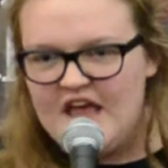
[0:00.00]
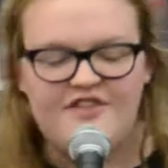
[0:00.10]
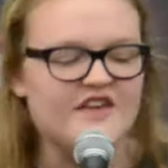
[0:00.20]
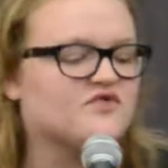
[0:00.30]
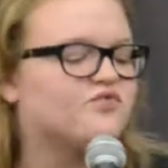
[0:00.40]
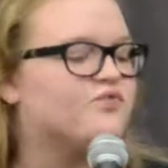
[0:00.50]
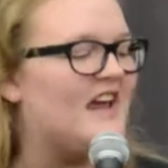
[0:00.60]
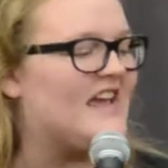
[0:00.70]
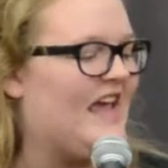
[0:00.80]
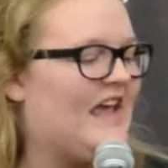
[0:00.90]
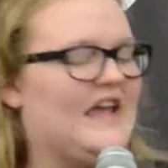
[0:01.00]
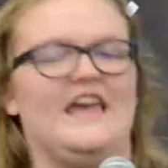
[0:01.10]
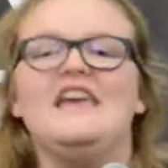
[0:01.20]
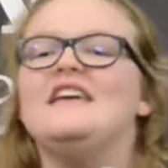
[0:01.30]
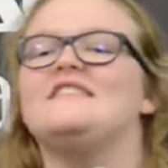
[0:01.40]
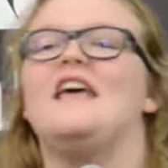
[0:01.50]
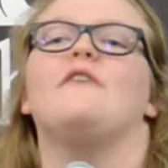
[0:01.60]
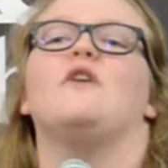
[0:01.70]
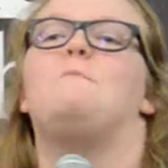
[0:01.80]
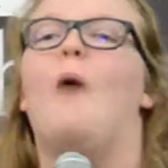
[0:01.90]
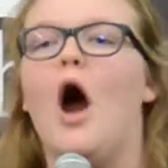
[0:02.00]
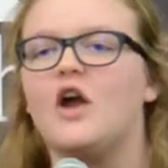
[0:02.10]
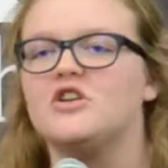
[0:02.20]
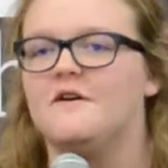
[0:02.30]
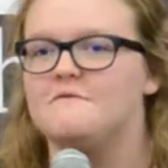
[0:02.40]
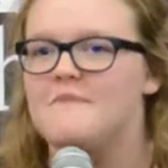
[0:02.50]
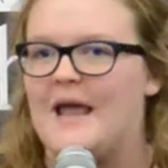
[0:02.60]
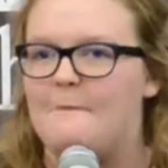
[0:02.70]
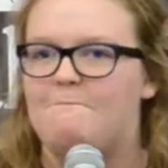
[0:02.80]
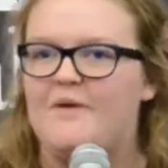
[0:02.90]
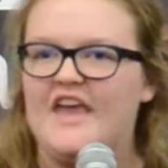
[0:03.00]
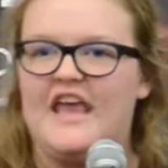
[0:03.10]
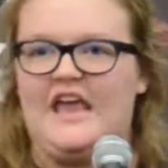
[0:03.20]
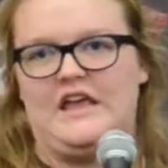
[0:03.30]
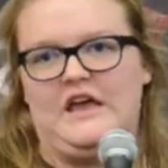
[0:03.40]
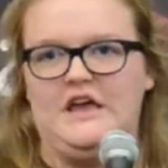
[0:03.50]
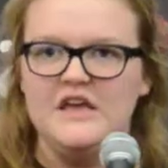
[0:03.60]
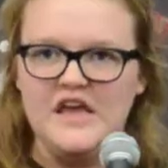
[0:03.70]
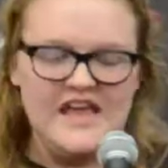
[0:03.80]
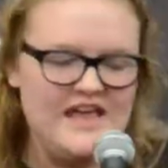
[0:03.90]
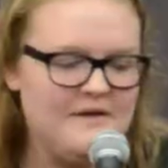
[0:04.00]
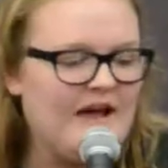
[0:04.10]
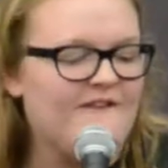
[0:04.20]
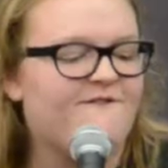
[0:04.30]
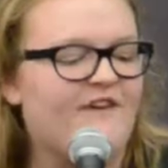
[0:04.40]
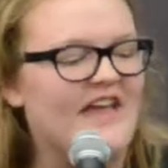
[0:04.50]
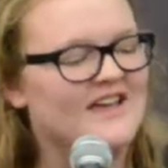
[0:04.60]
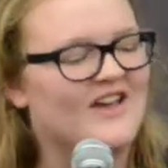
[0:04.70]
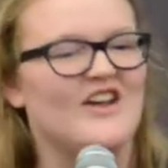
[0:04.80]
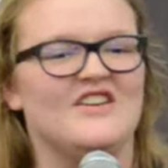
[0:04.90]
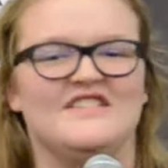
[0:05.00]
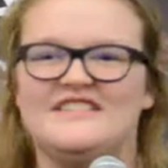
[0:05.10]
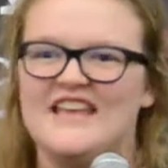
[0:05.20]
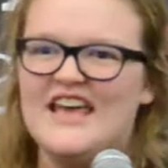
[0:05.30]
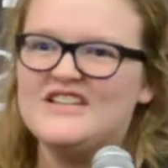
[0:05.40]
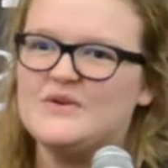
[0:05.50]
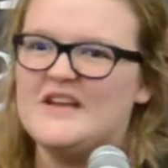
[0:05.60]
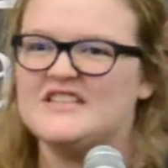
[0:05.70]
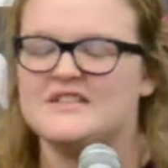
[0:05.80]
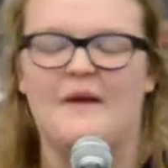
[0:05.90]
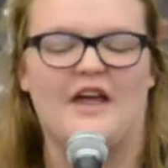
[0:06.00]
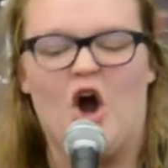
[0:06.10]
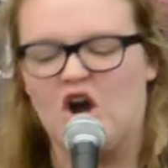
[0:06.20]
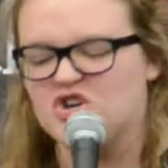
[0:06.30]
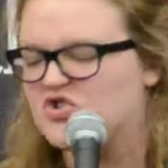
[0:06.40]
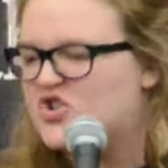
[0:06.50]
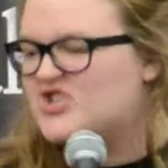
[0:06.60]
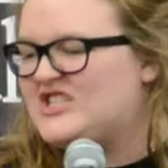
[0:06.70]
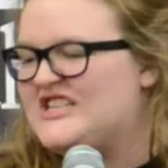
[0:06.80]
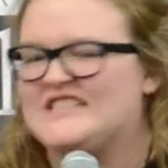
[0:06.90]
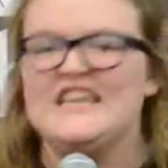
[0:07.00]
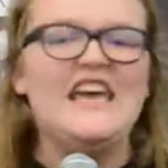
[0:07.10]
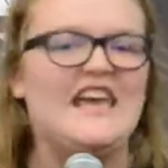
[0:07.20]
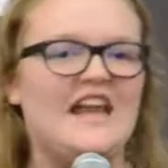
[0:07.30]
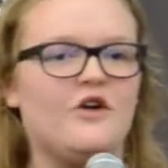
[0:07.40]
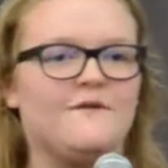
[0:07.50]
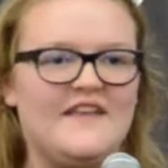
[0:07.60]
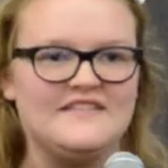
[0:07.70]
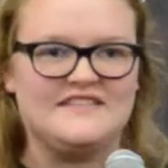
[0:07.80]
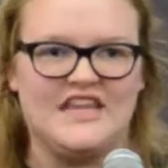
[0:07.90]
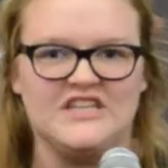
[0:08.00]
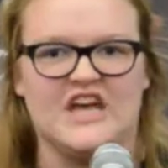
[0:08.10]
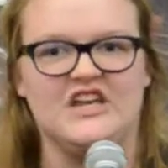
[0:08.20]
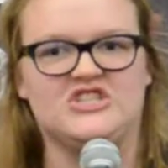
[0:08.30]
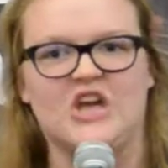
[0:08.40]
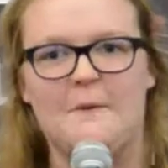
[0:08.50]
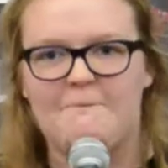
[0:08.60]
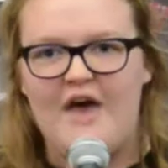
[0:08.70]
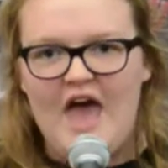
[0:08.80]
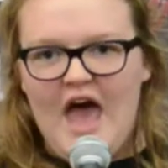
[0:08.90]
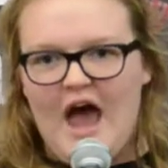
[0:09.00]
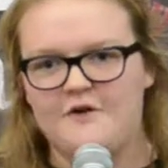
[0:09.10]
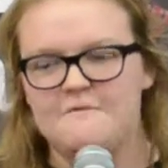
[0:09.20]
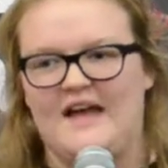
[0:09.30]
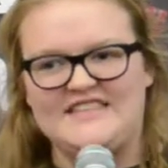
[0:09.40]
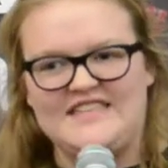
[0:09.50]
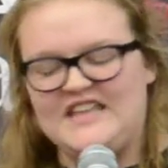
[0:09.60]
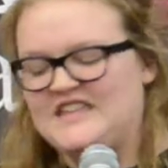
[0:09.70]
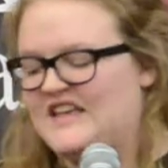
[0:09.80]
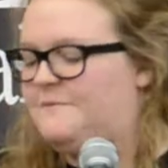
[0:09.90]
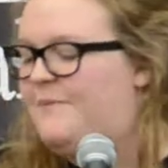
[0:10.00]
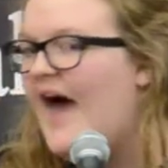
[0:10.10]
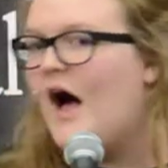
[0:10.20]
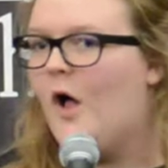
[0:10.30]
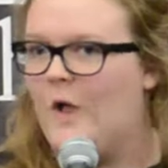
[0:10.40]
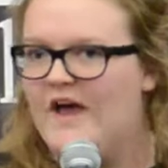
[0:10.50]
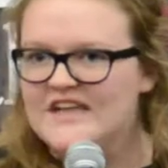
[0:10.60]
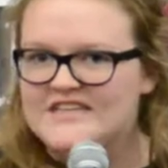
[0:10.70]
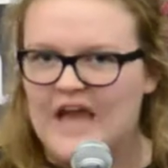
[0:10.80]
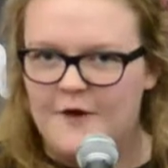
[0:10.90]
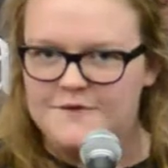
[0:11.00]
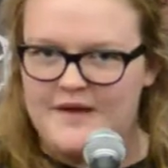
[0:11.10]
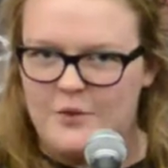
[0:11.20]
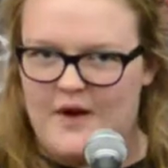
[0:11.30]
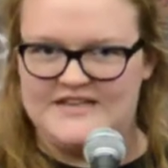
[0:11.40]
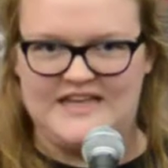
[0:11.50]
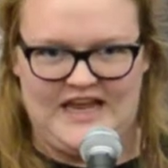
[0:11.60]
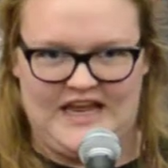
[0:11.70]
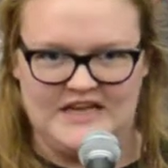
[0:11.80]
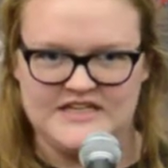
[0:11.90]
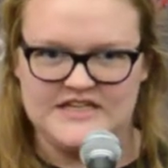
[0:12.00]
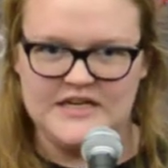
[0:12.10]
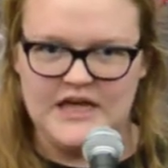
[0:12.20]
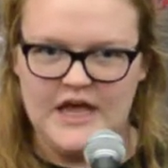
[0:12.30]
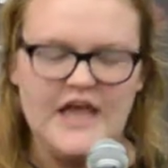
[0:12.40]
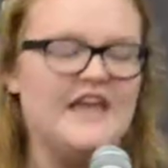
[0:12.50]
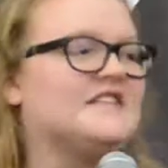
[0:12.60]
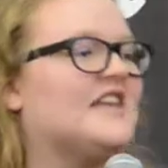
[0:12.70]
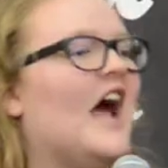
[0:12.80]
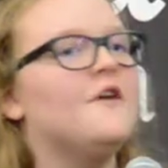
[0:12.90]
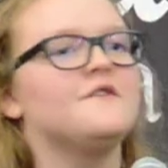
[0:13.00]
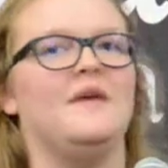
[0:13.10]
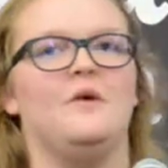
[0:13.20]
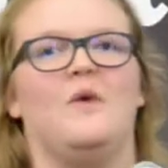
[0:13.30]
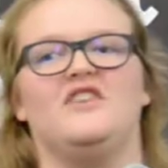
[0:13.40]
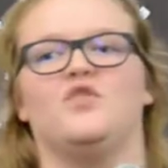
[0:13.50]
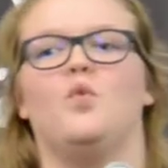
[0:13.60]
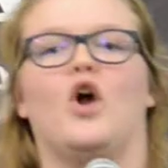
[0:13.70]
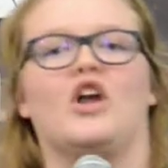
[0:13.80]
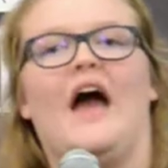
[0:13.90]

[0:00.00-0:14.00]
This ringing is in every part of my being. In my fingers twitch, my heart lurches, and out of instinct I jump out of my seat. This bell tells me when to eat. It tells me when to work.